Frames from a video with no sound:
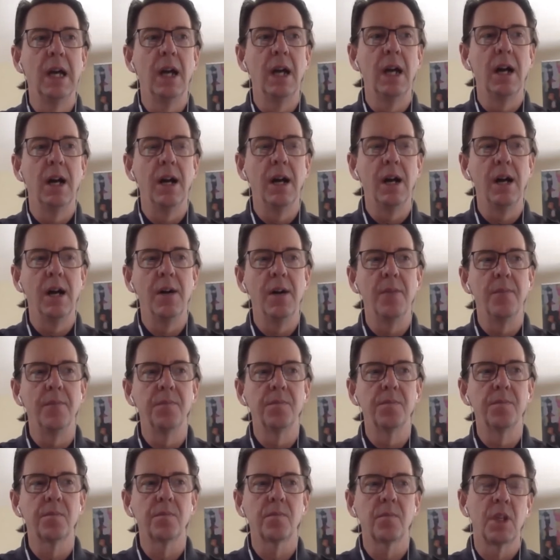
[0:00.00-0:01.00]

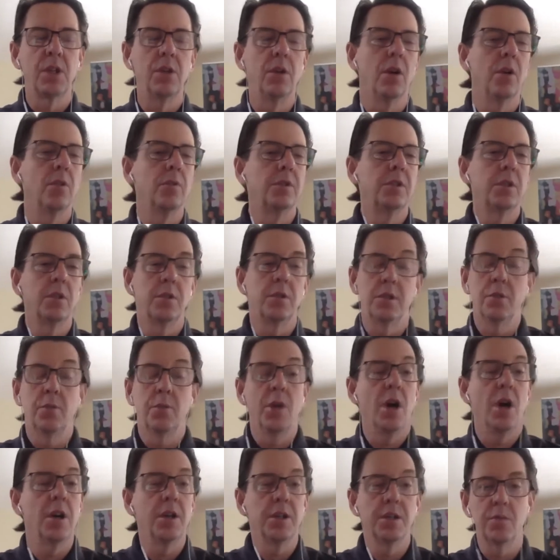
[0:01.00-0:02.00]
To be
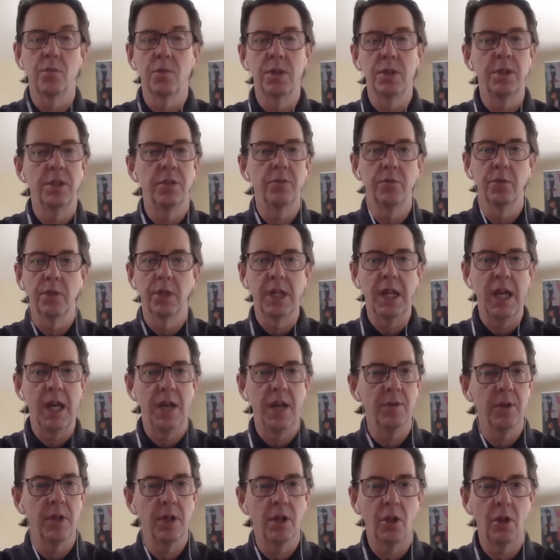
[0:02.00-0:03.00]
honest, we didn't really
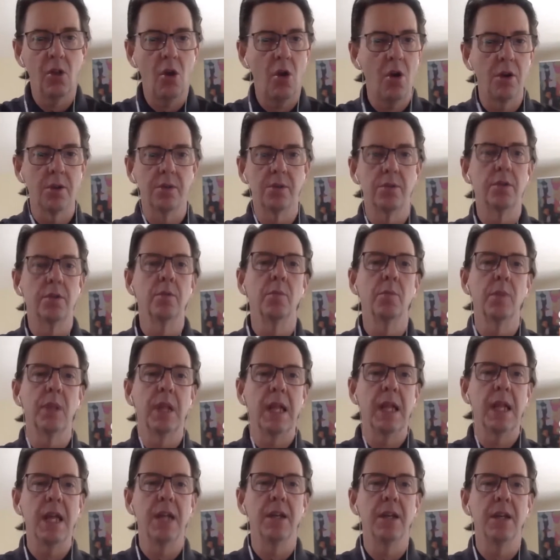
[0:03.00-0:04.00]
have a long-term
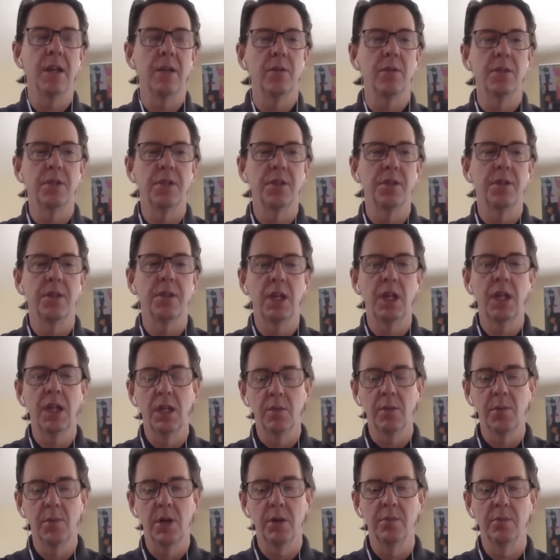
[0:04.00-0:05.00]
plan, and I wasn't thinking
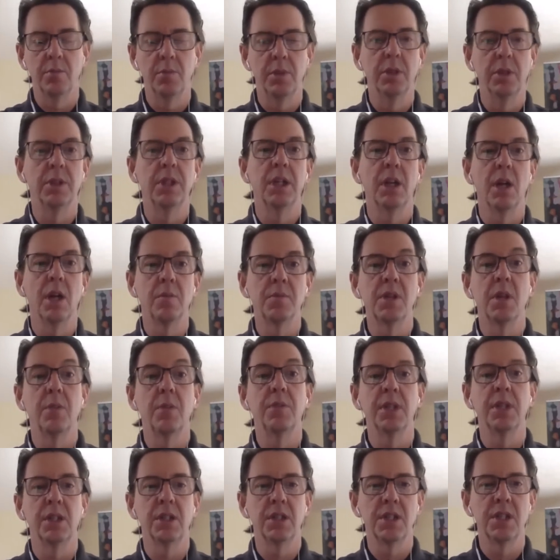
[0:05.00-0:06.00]
about building up
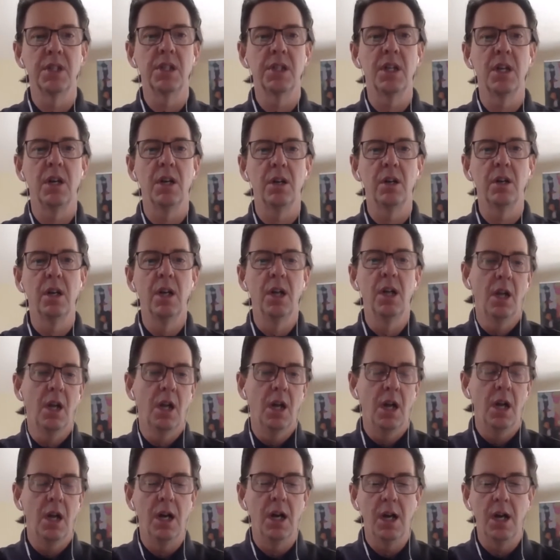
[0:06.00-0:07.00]
something to sell.
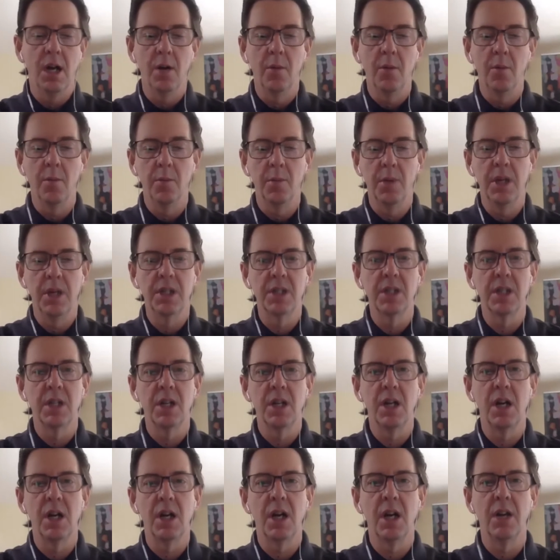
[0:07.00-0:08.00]
But
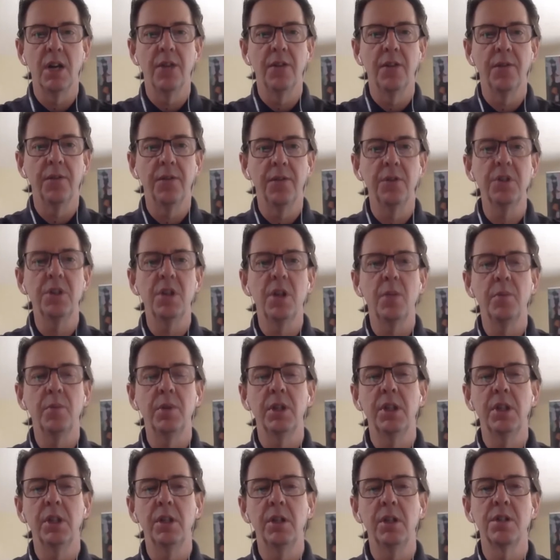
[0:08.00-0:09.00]
the first couple
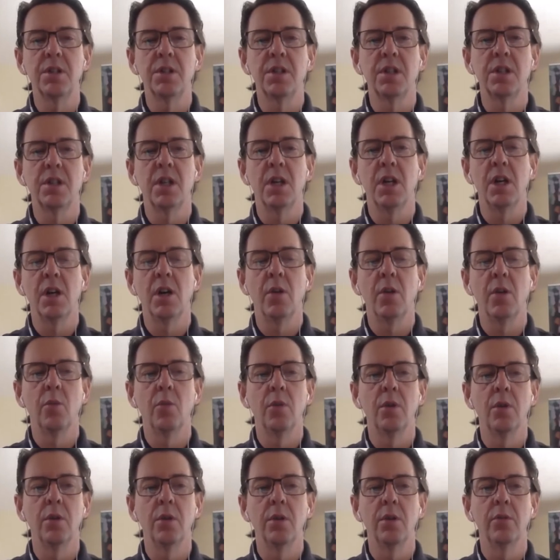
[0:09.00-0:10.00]
of years
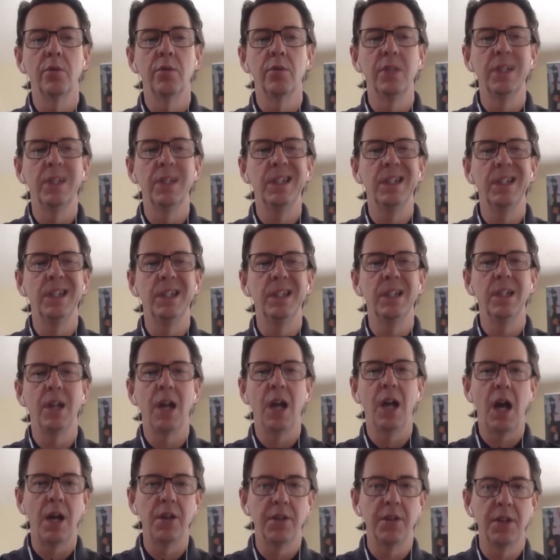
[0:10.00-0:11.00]
were really,
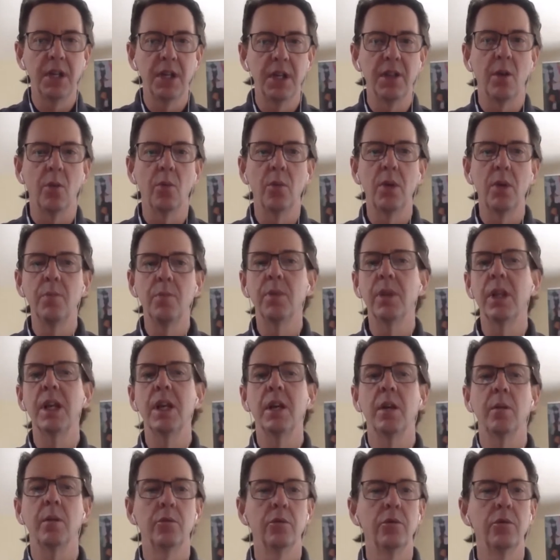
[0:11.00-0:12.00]
I think that we
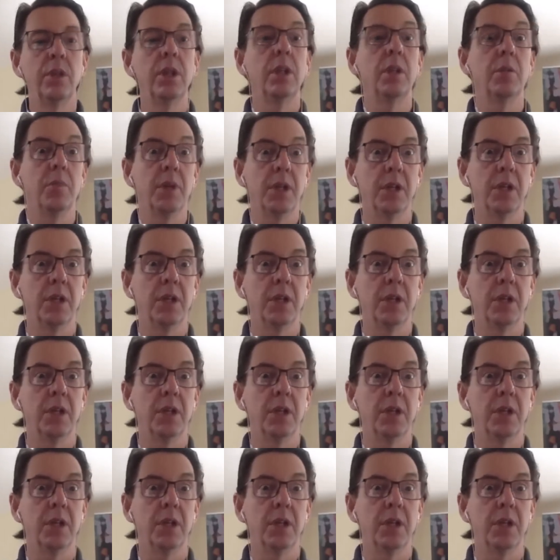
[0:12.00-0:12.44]
played a really big